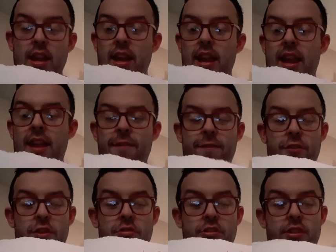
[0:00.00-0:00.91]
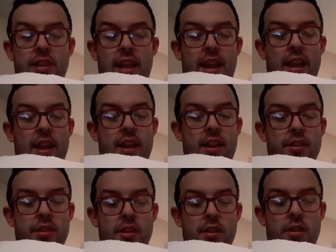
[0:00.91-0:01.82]
If you
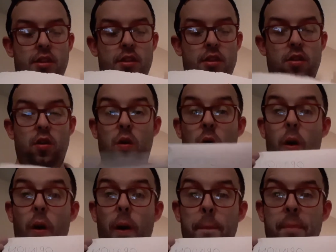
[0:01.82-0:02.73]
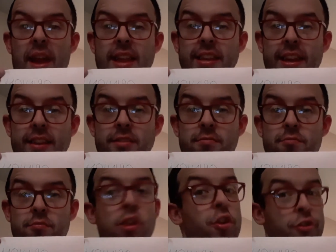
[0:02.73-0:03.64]
said opinion,
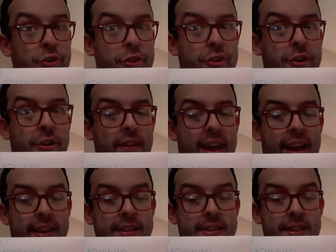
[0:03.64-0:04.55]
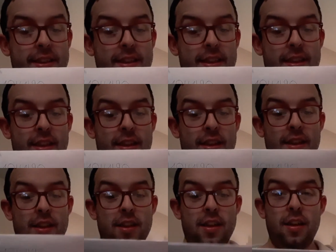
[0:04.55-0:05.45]
you're correct.
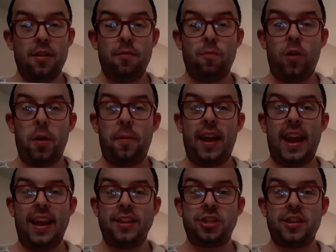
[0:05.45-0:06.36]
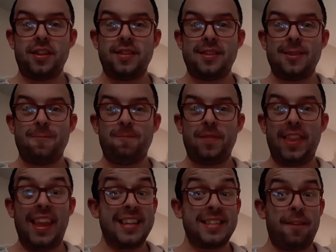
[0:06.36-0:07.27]
What about ancient?
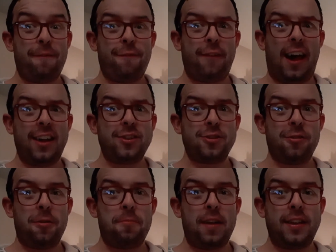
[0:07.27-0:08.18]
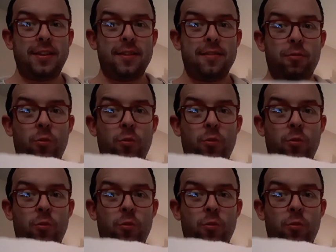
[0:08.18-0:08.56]
Is it fact or opinion?